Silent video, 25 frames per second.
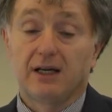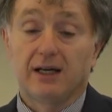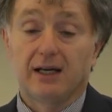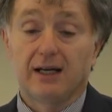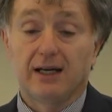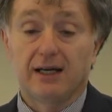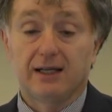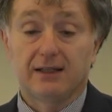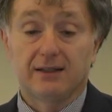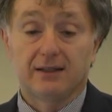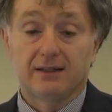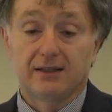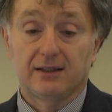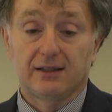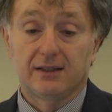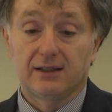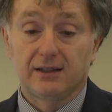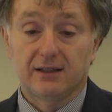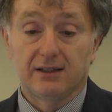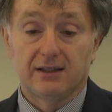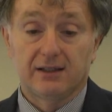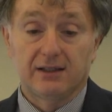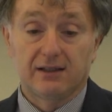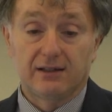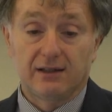
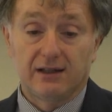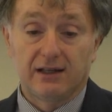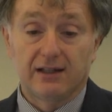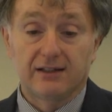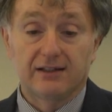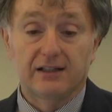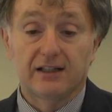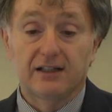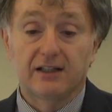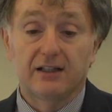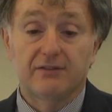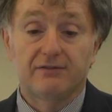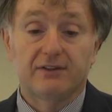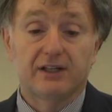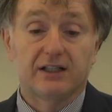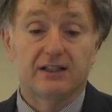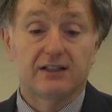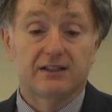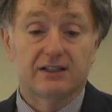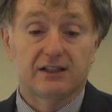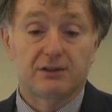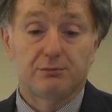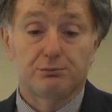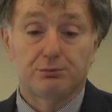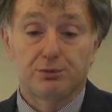and deliver
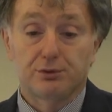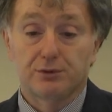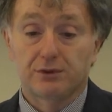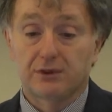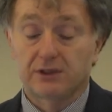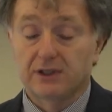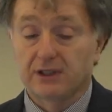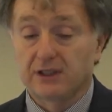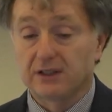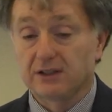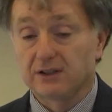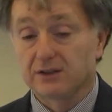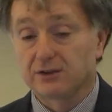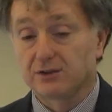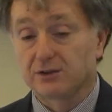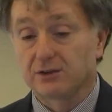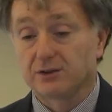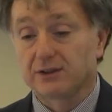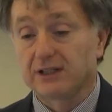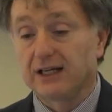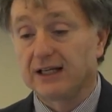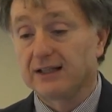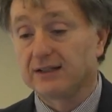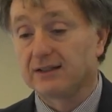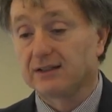its input so
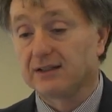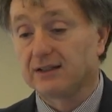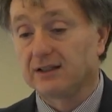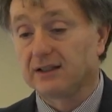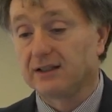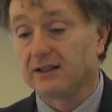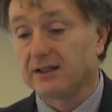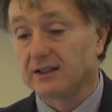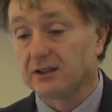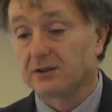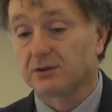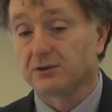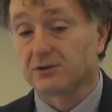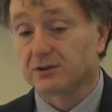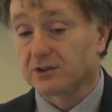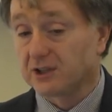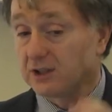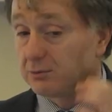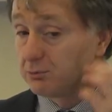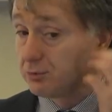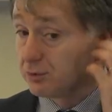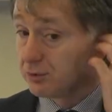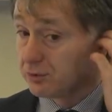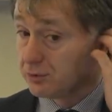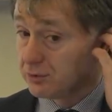that it
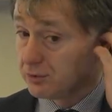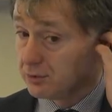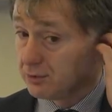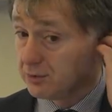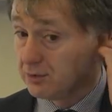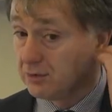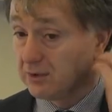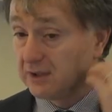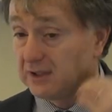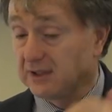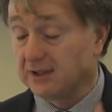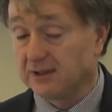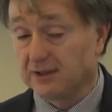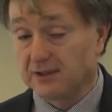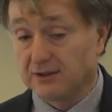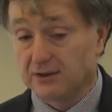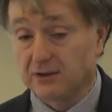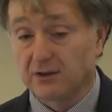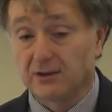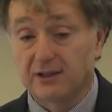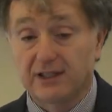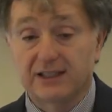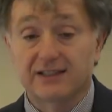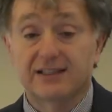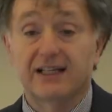contributes to
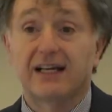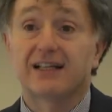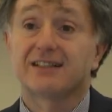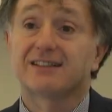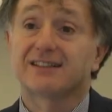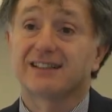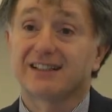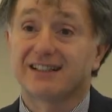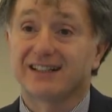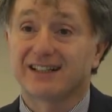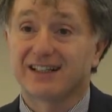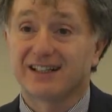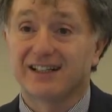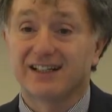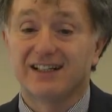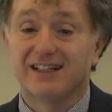assessing